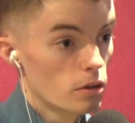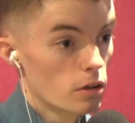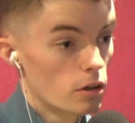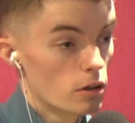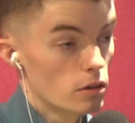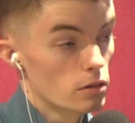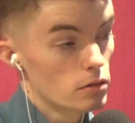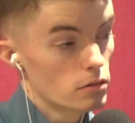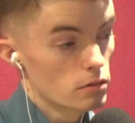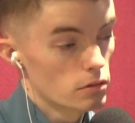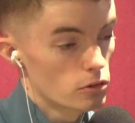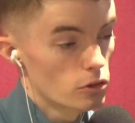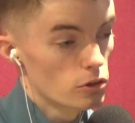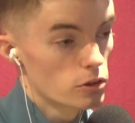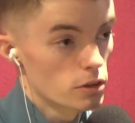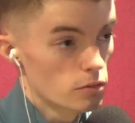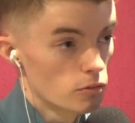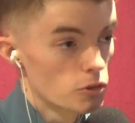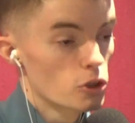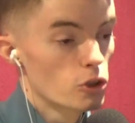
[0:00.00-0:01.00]
or
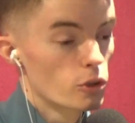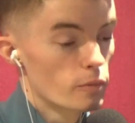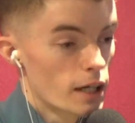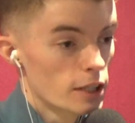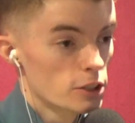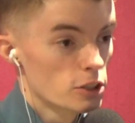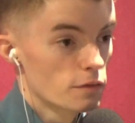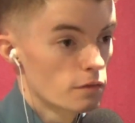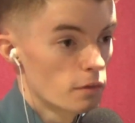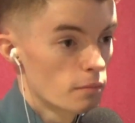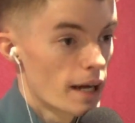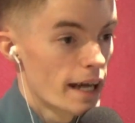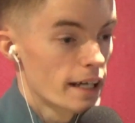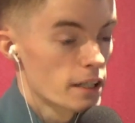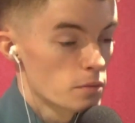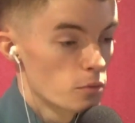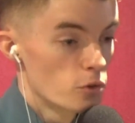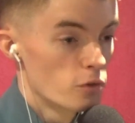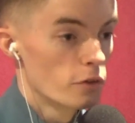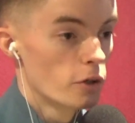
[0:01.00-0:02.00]
Dustin was a good matchup for
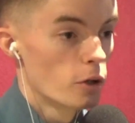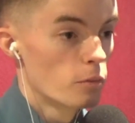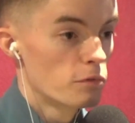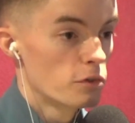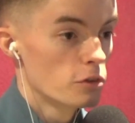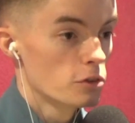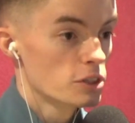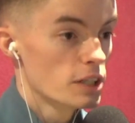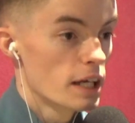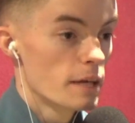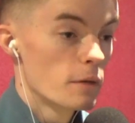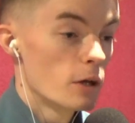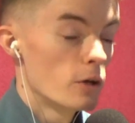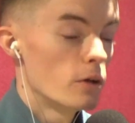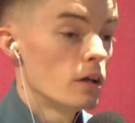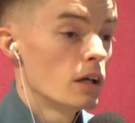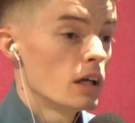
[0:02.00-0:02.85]
Max moving up first time out.